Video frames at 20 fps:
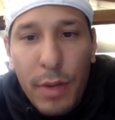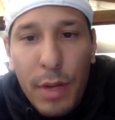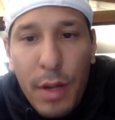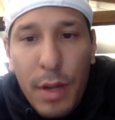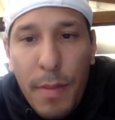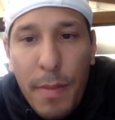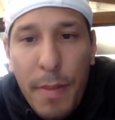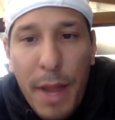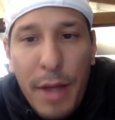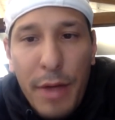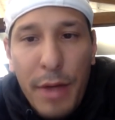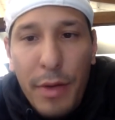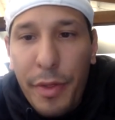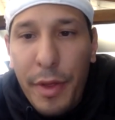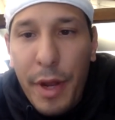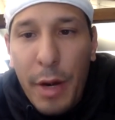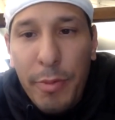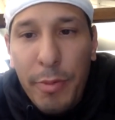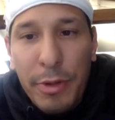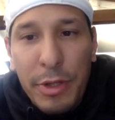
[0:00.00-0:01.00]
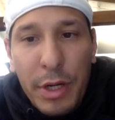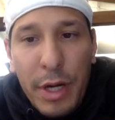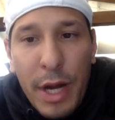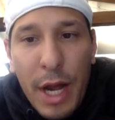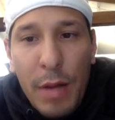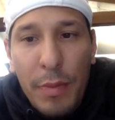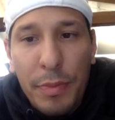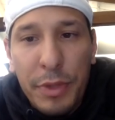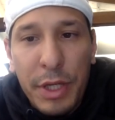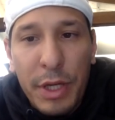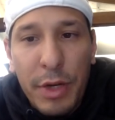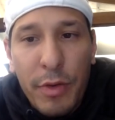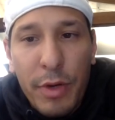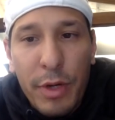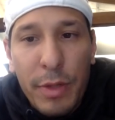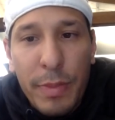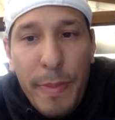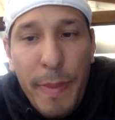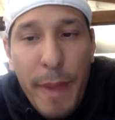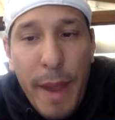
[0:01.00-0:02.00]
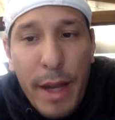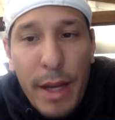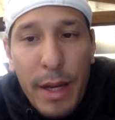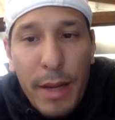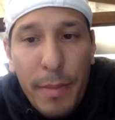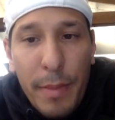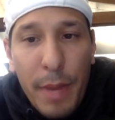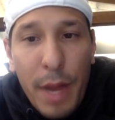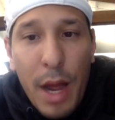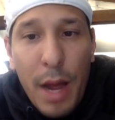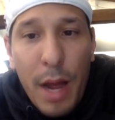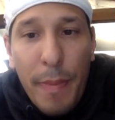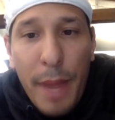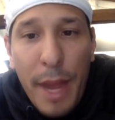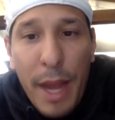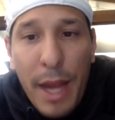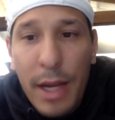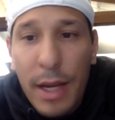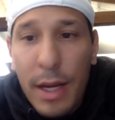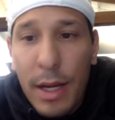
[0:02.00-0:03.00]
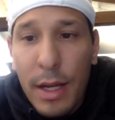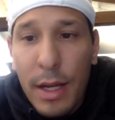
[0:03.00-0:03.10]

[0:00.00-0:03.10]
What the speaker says: manual therapy is going to help decrease pain.